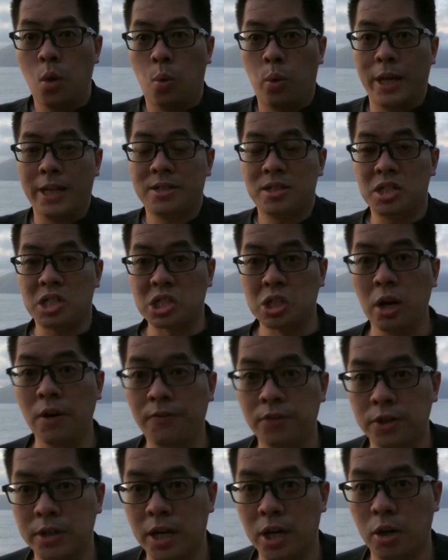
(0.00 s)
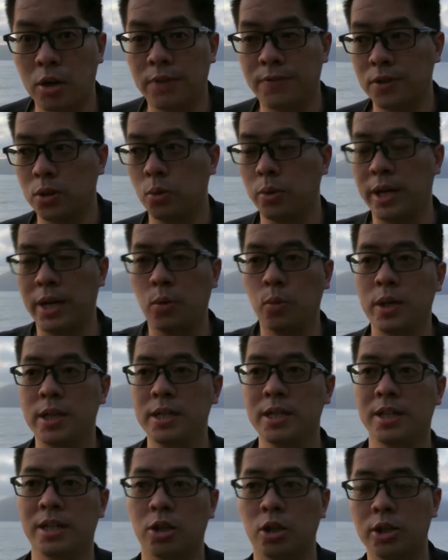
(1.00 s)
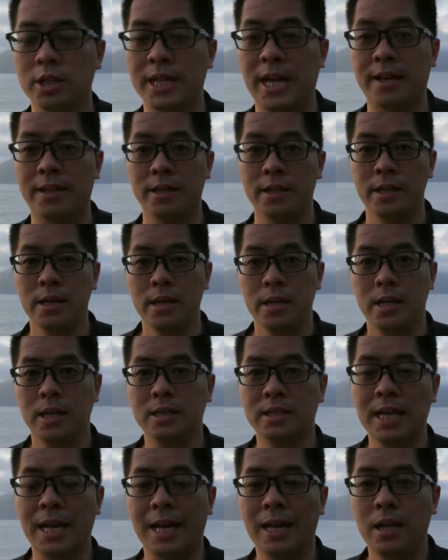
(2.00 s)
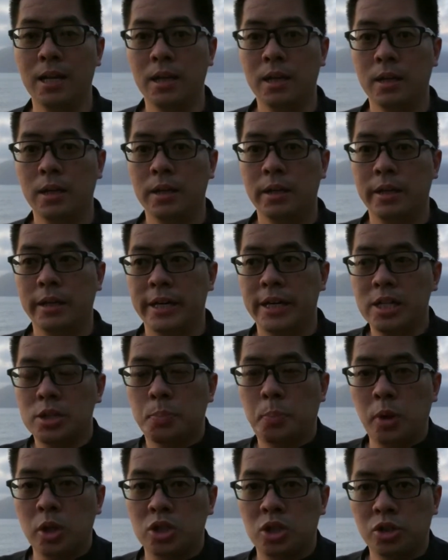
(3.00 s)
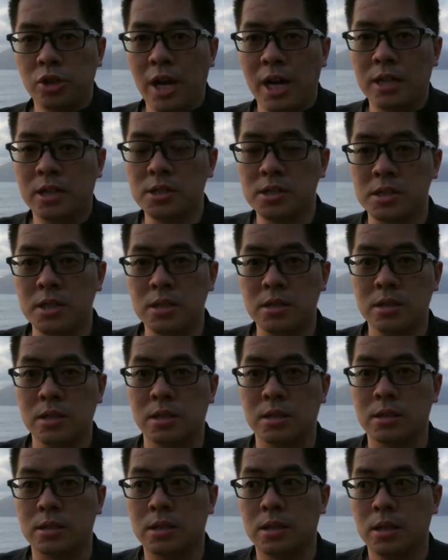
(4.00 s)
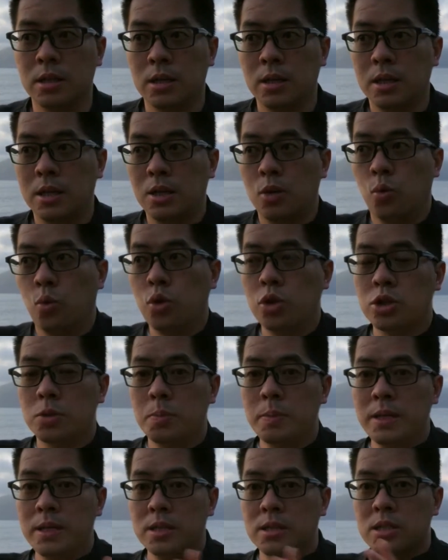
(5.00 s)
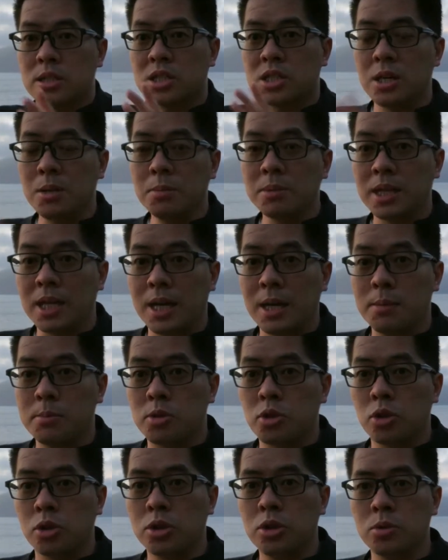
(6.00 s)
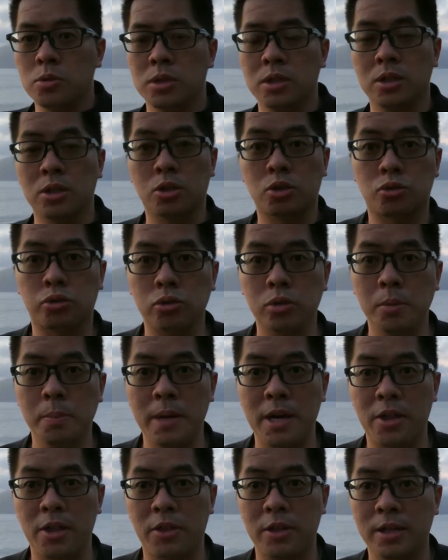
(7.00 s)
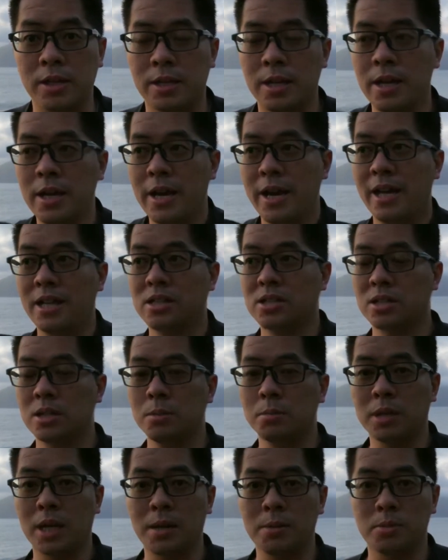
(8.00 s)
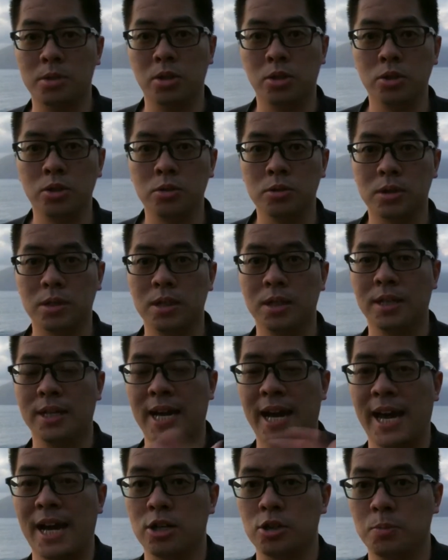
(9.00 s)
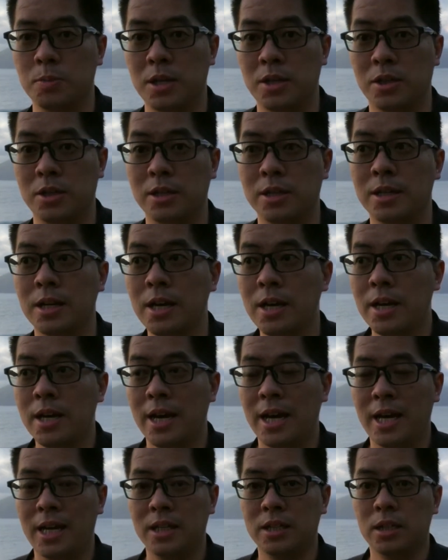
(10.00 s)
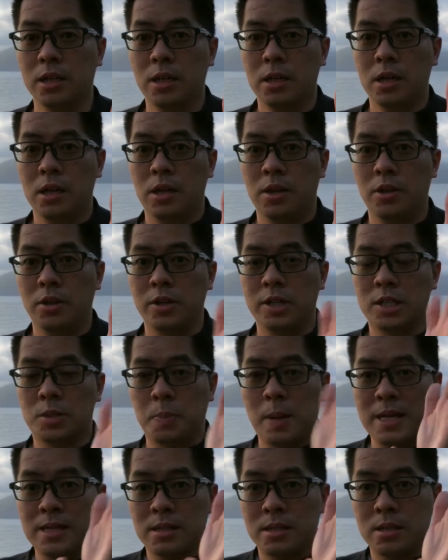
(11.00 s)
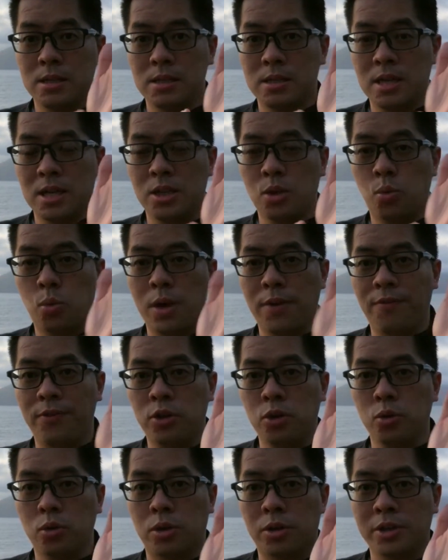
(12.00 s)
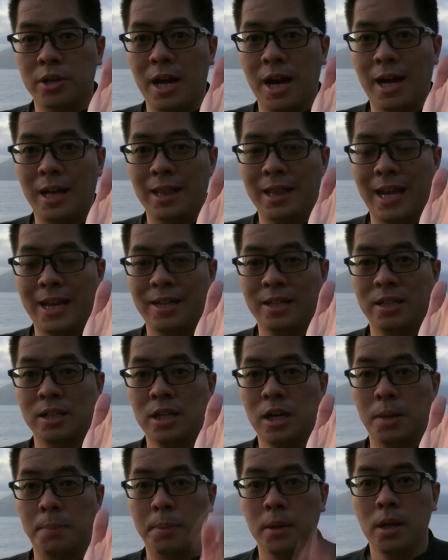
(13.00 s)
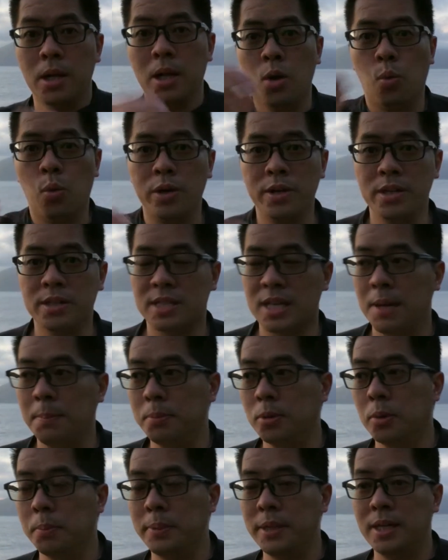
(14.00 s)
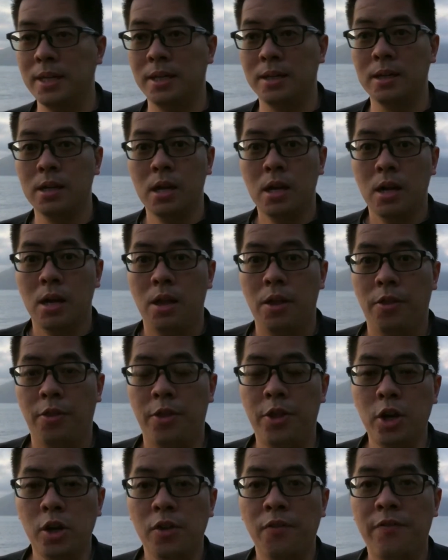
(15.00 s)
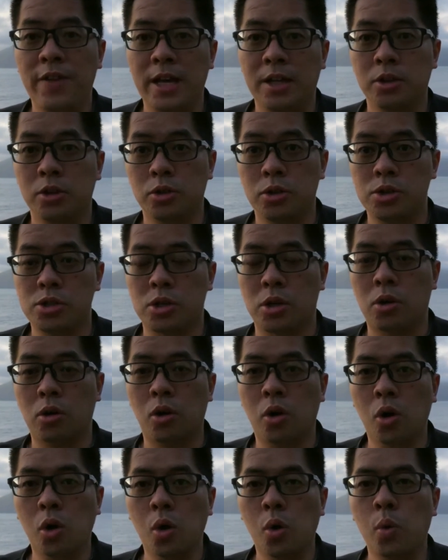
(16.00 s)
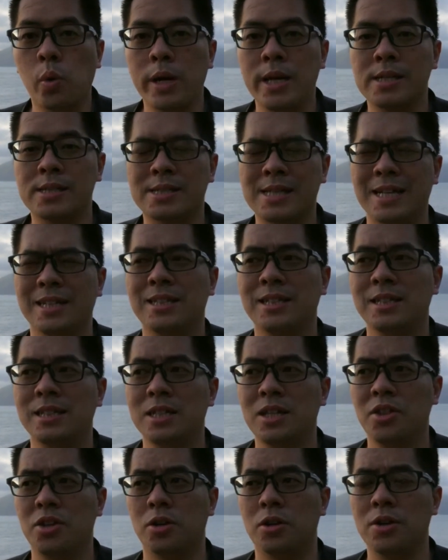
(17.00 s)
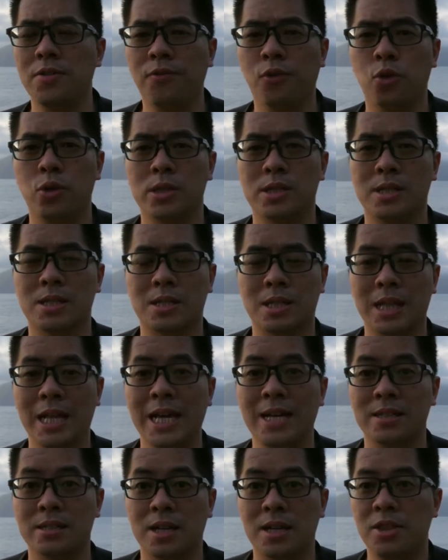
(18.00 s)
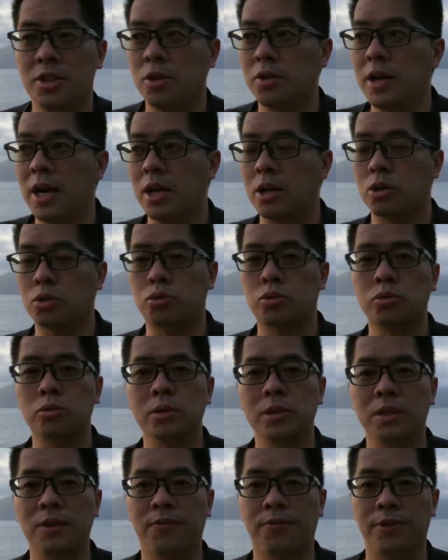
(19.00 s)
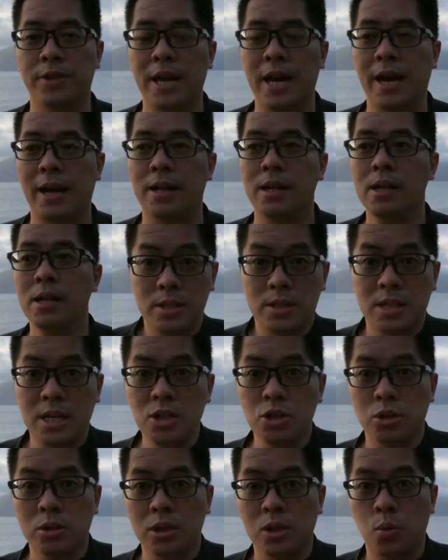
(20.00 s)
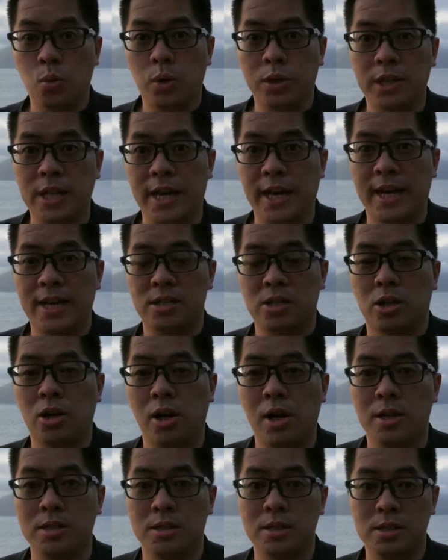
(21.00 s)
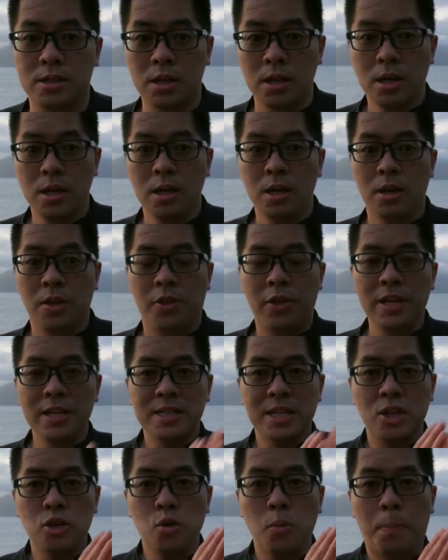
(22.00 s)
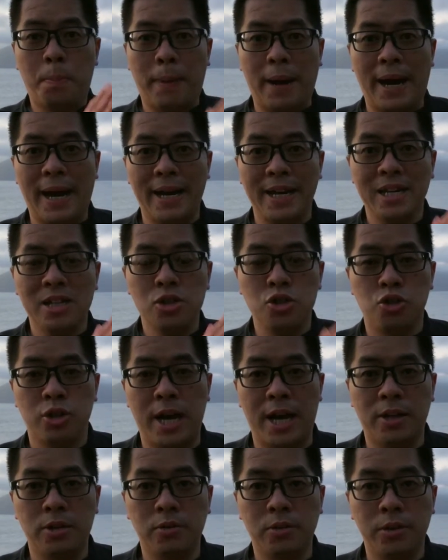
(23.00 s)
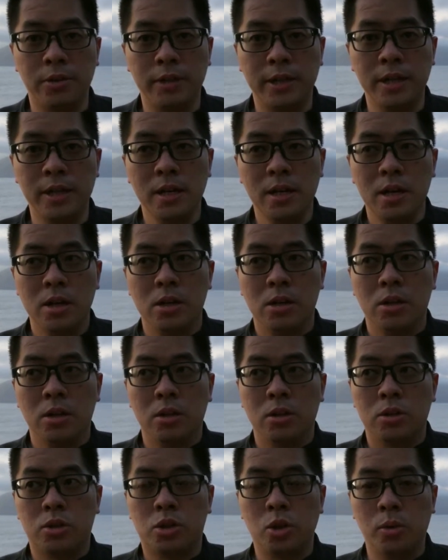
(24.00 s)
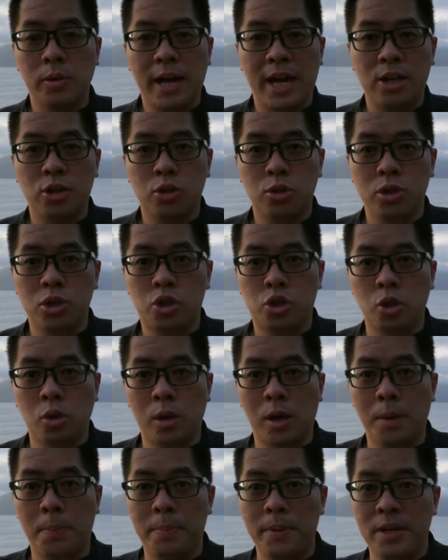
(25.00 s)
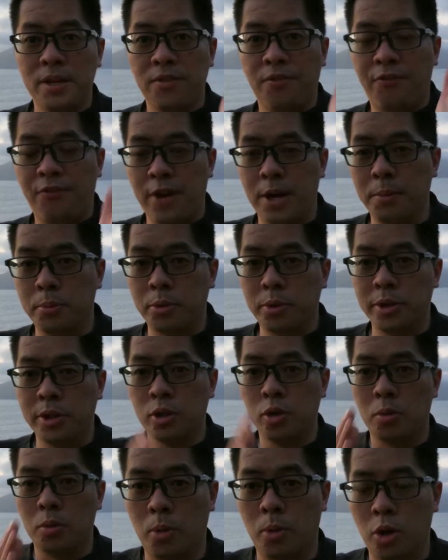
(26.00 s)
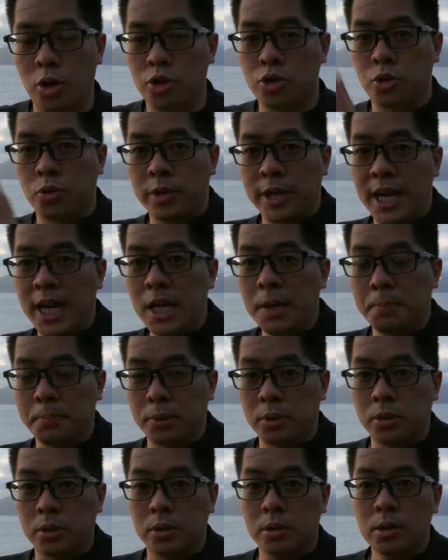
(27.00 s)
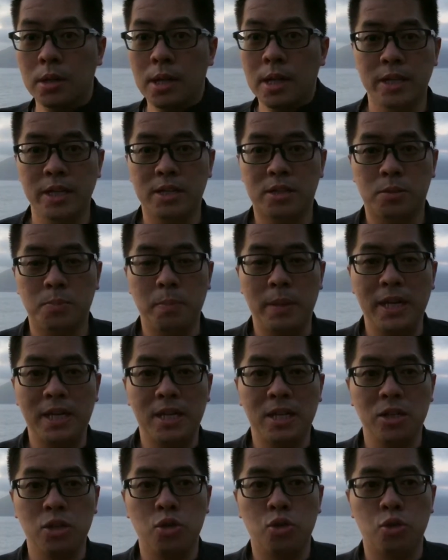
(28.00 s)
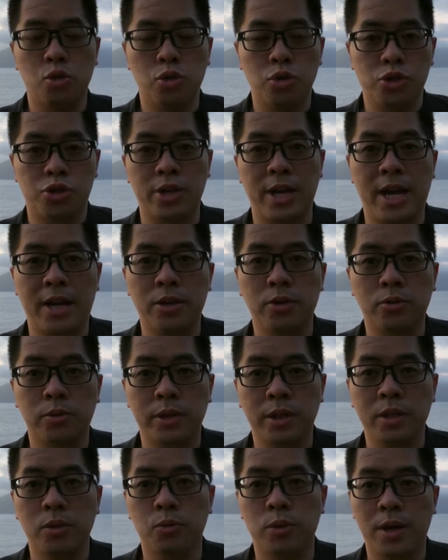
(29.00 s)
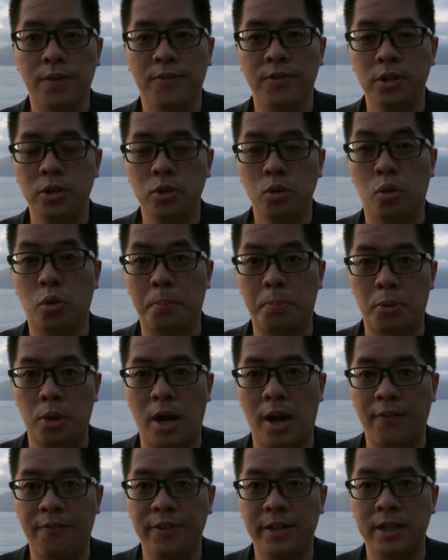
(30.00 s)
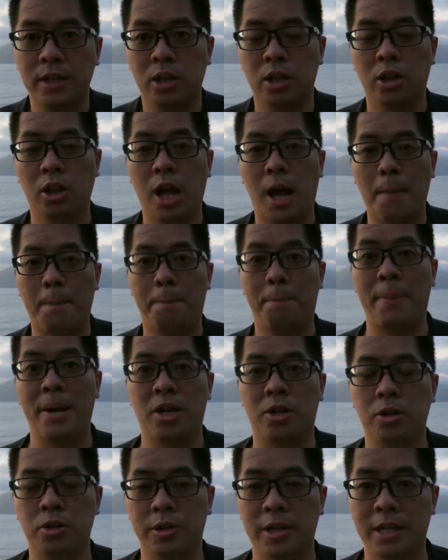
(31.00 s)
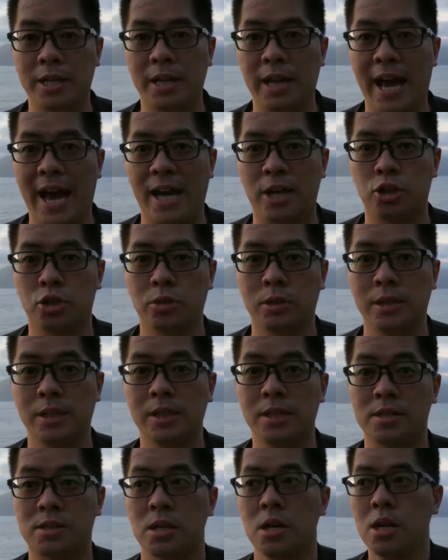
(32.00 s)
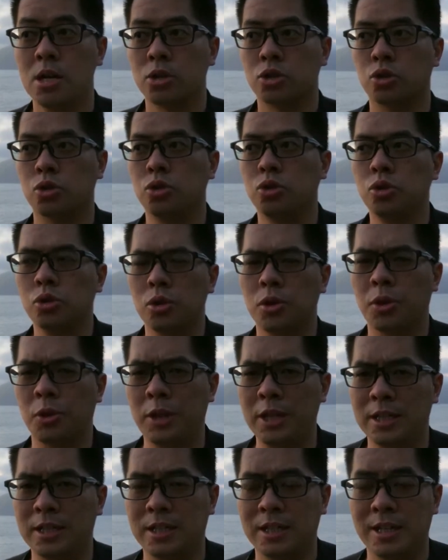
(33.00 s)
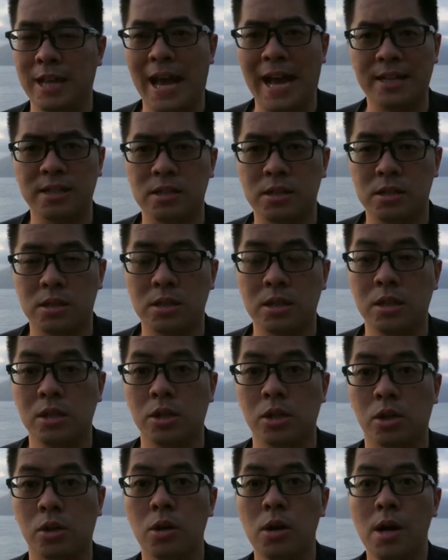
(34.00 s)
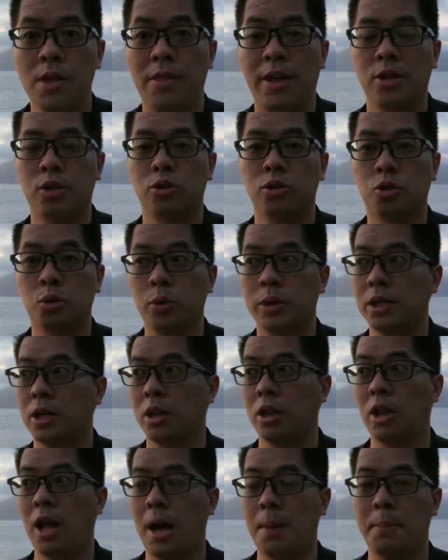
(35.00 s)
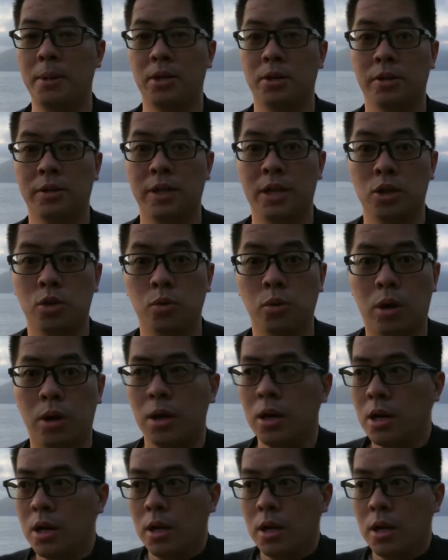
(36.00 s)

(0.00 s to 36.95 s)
What I discovered, however, when I went in and looked at it, is that his books are not consistent, which means sometimes they're using accrual method and sometimes they're using cash method, and the expenses and the revenue are not lining up. One example being, their vendors are always sending in their invoices late, and they're not accruing for that. Essentially, what that has caused is things that you buy in January don't actually show up in February March or April. It's making your January revenue or profit a lot better than it actually is. So you're thinking as a C E O that you're doing a lot better than you are.